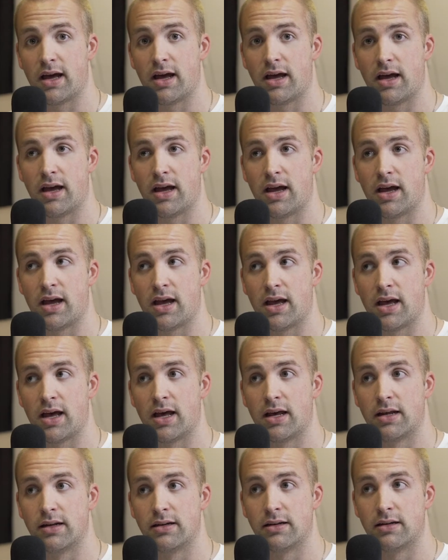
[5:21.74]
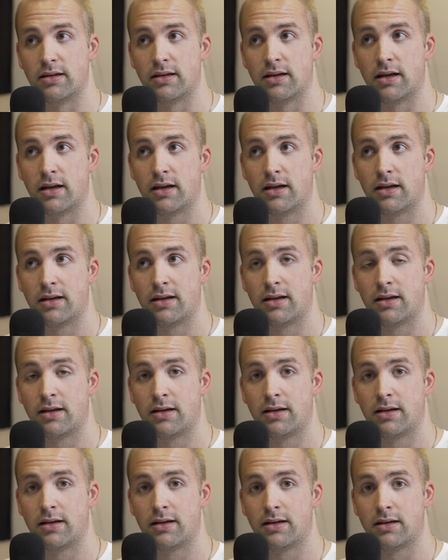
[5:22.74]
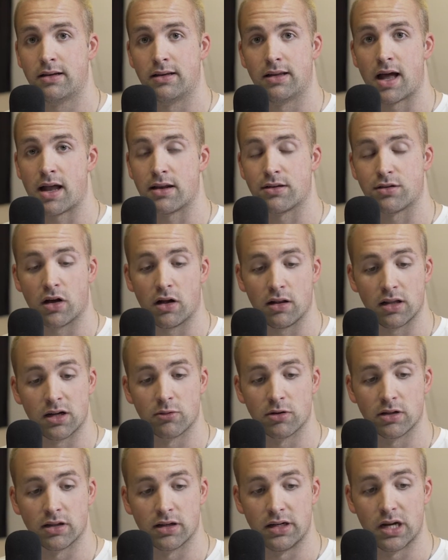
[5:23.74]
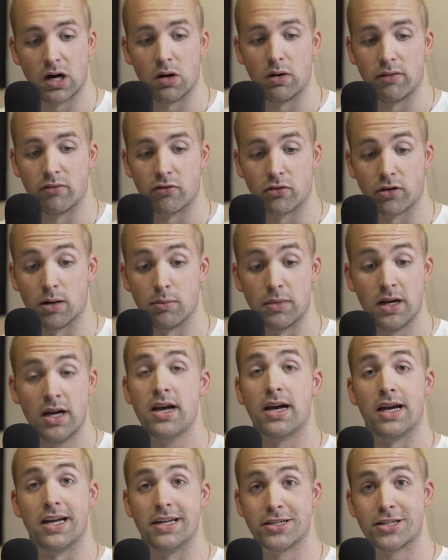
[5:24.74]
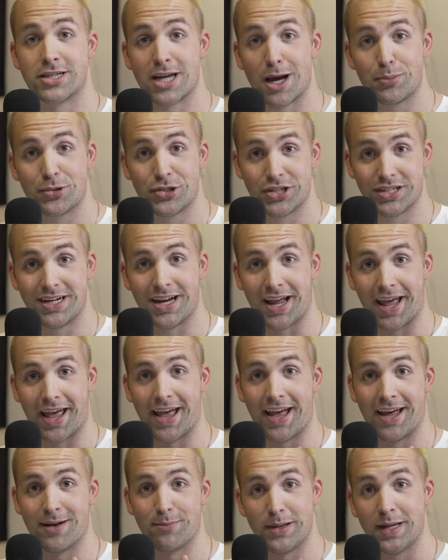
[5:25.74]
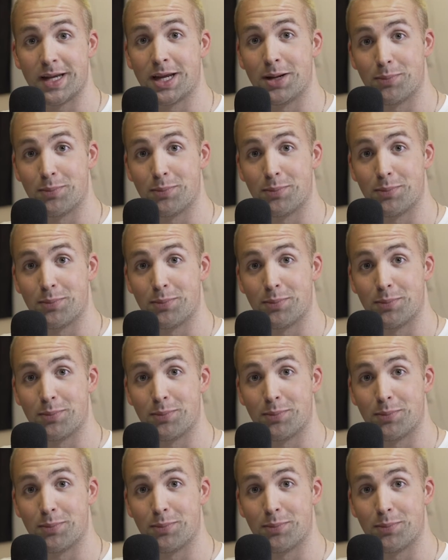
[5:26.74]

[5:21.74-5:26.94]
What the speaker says: and that's all I really know him from. Inception and Peaky